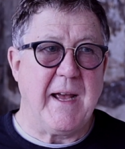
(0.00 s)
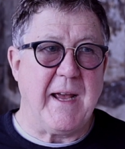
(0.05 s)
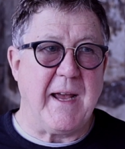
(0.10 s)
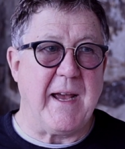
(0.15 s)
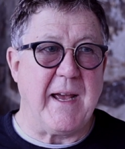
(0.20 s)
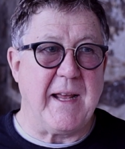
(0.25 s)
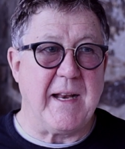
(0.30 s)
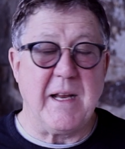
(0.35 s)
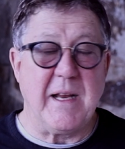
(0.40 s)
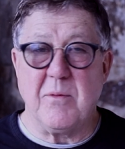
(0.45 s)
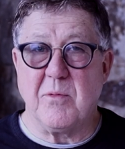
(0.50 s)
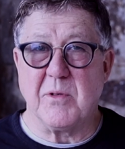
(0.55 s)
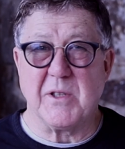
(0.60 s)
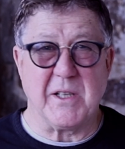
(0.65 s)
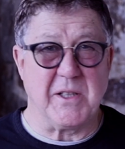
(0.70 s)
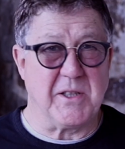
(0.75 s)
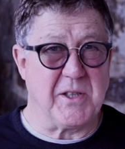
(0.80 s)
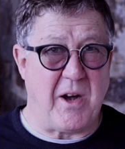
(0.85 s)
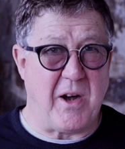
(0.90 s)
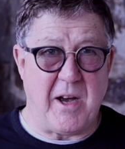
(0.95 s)
And it was
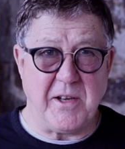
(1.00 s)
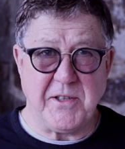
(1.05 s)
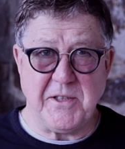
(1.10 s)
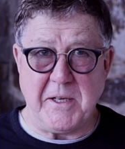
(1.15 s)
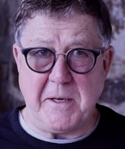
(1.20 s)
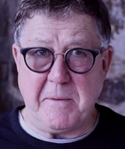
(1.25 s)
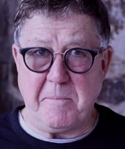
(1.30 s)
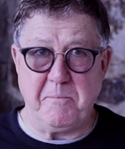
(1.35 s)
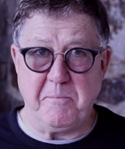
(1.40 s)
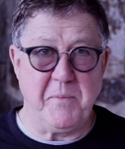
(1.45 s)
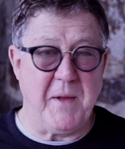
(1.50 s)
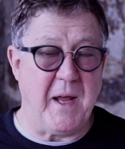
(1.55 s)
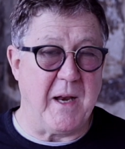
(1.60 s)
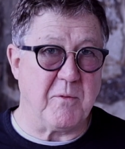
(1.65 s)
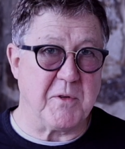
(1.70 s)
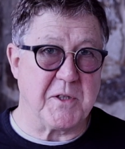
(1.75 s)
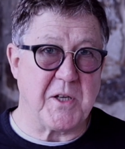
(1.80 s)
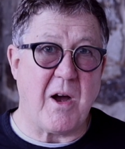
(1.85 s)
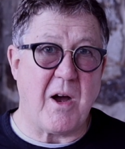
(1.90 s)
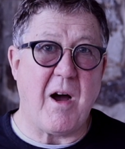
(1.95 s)
exhausting and it
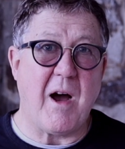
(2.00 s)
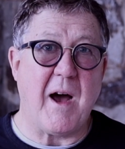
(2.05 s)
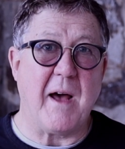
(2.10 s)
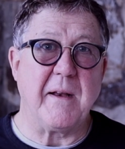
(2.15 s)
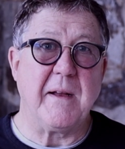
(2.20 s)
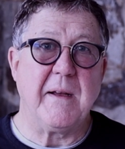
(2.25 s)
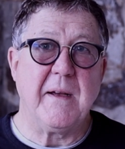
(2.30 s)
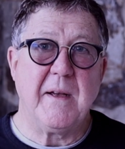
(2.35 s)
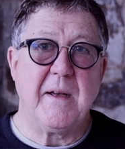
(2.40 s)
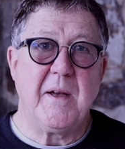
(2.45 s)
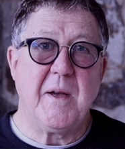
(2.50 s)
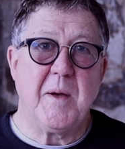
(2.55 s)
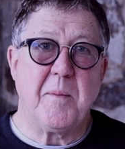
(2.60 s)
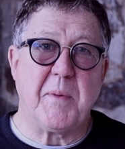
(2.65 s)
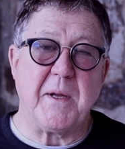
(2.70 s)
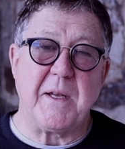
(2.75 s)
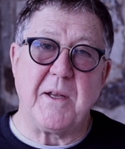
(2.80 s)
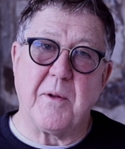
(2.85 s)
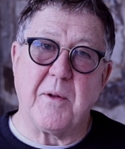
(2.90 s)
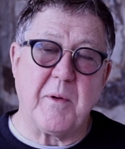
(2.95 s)
was hot.
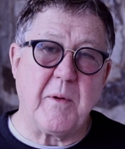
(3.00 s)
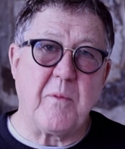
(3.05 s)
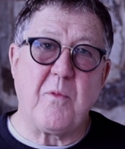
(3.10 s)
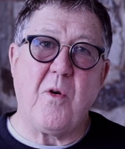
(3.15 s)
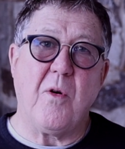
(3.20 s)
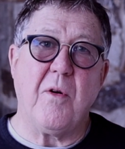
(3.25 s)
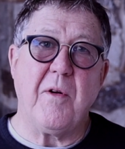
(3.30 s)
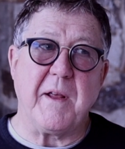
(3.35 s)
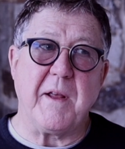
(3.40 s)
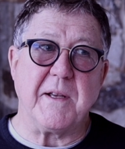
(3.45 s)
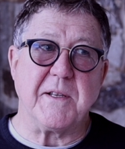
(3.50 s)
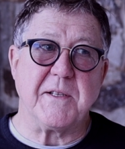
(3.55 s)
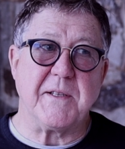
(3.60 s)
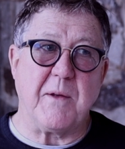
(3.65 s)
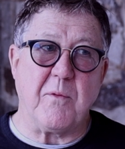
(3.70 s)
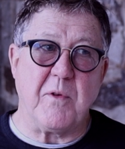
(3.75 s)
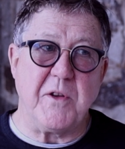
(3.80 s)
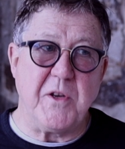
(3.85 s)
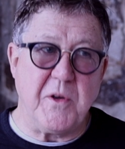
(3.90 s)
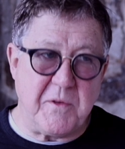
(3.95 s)
But your reward is
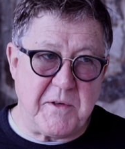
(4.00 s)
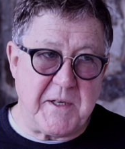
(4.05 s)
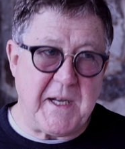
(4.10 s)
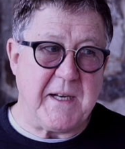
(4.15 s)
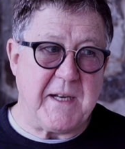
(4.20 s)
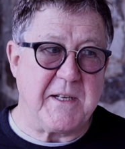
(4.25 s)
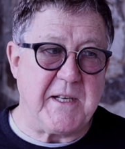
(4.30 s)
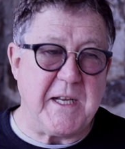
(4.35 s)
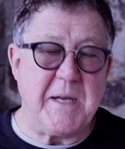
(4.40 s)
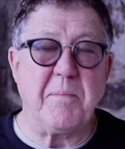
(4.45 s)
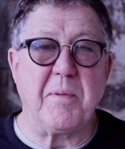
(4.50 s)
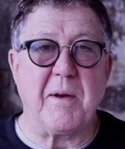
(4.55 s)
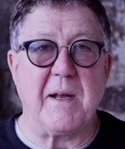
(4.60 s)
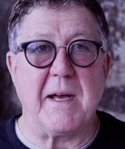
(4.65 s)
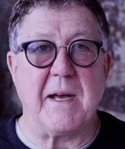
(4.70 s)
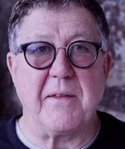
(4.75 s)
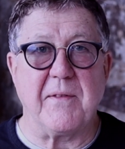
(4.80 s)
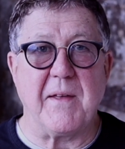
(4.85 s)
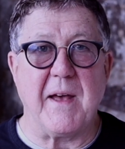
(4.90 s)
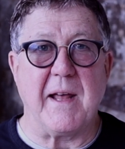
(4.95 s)
that when you dig deep
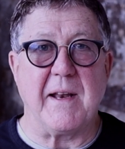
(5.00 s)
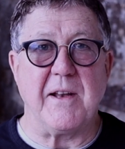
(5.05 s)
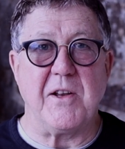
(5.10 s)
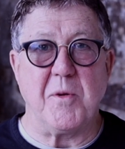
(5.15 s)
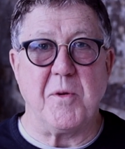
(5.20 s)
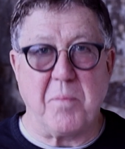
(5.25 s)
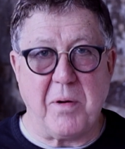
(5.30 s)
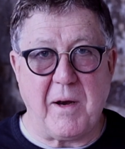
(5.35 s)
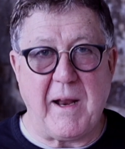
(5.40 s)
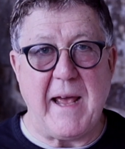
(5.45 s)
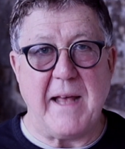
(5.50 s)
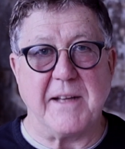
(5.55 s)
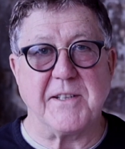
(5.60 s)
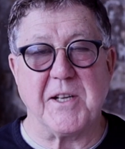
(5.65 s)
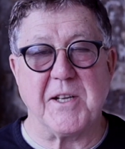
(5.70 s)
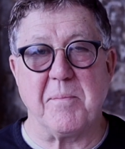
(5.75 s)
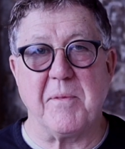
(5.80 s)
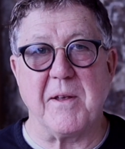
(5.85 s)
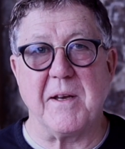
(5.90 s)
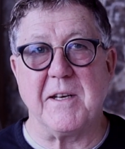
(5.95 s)
like that and you plant
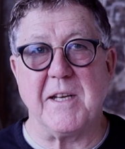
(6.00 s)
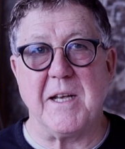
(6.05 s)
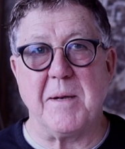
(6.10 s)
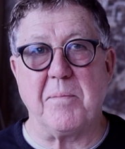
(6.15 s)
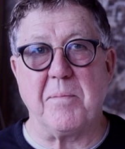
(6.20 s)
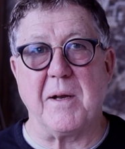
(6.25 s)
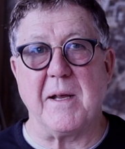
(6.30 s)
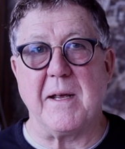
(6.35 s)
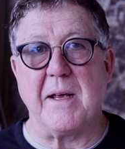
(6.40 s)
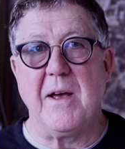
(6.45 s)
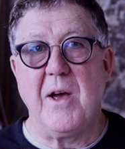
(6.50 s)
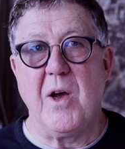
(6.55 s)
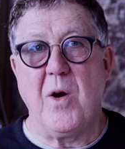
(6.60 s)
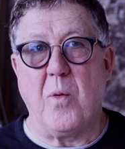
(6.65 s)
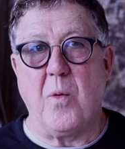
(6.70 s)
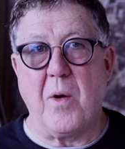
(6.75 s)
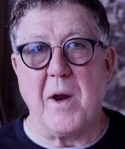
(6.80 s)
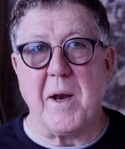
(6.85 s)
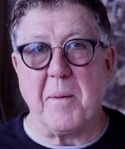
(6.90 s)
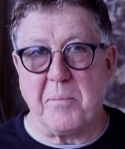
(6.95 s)
something deeply,
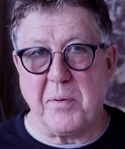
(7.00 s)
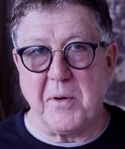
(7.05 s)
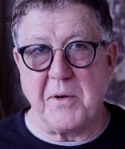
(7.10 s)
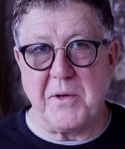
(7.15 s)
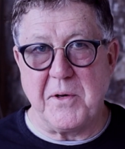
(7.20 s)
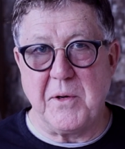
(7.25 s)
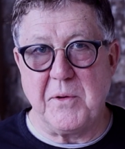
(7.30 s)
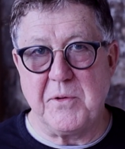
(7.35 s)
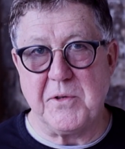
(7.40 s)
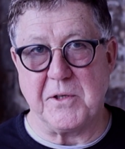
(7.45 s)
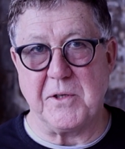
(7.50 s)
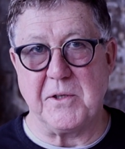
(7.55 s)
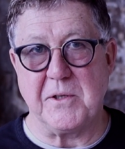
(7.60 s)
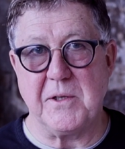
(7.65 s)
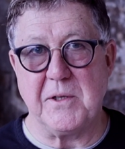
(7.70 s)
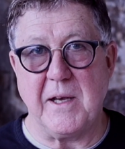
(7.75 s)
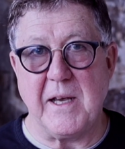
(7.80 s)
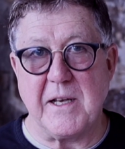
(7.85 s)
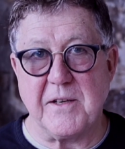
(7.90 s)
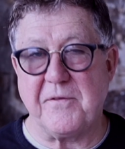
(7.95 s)
what it
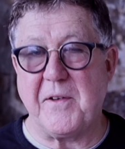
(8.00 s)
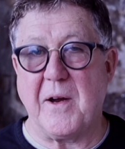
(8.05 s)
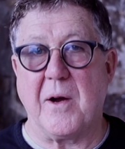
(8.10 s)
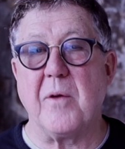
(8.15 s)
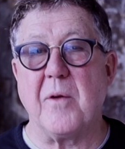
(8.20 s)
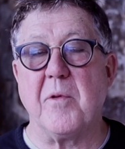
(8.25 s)
produces is very